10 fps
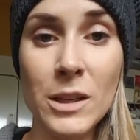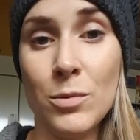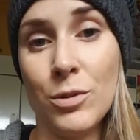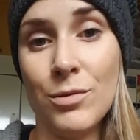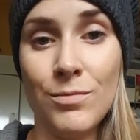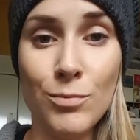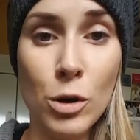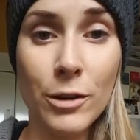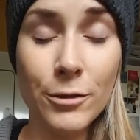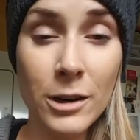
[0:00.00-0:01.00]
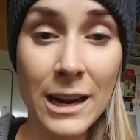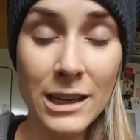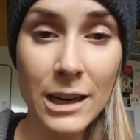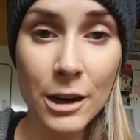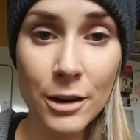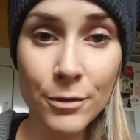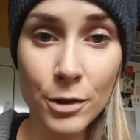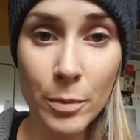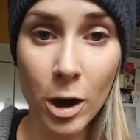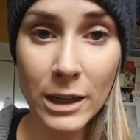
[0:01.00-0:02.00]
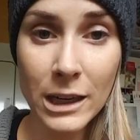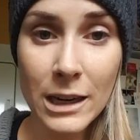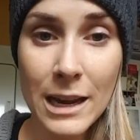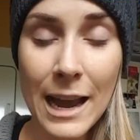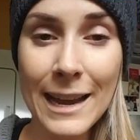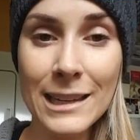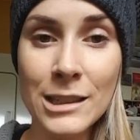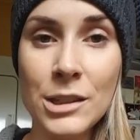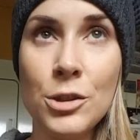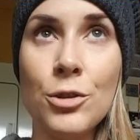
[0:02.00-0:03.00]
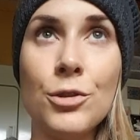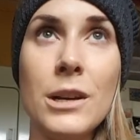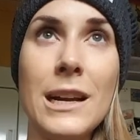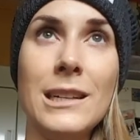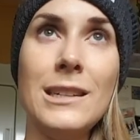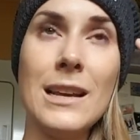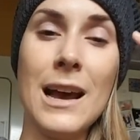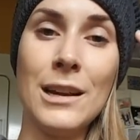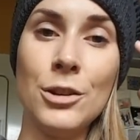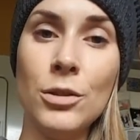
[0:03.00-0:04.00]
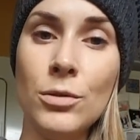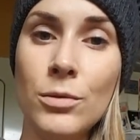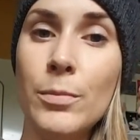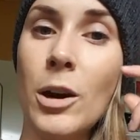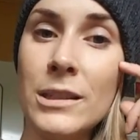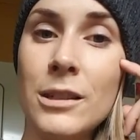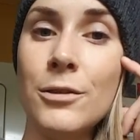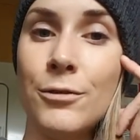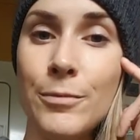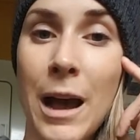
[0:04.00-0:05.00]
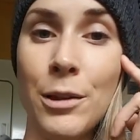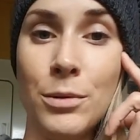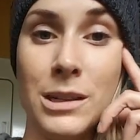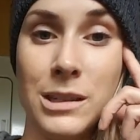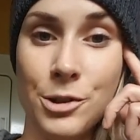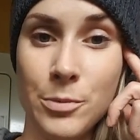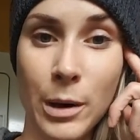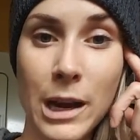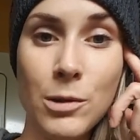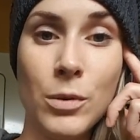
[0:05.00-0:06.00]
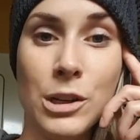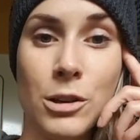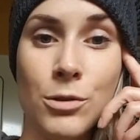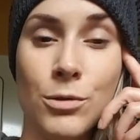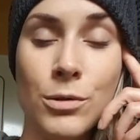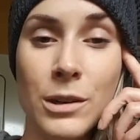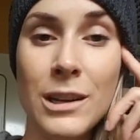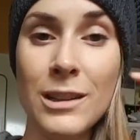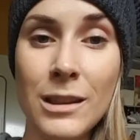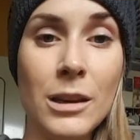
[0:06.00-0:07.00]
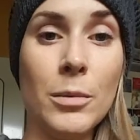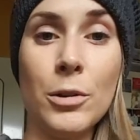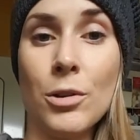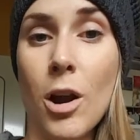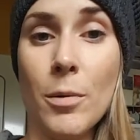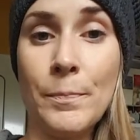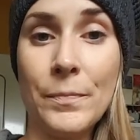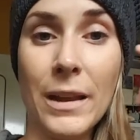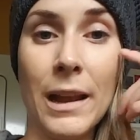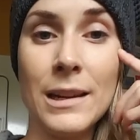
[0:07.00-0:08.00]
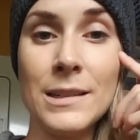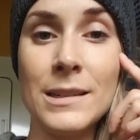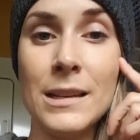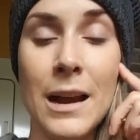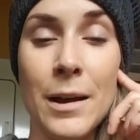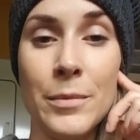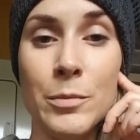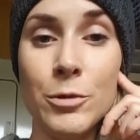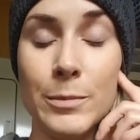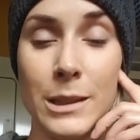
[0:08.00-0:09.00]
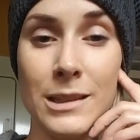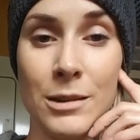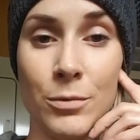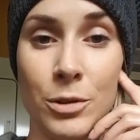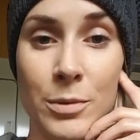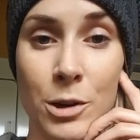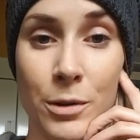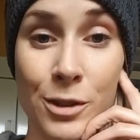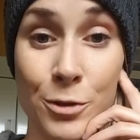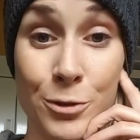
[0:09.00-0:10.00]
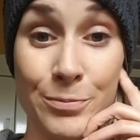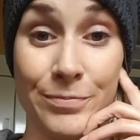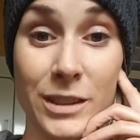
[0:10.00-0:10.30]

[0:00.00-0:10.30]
This would work for any area of your body, and to create new positive pathways in your brain when you think about your arm and the movements it will be going through.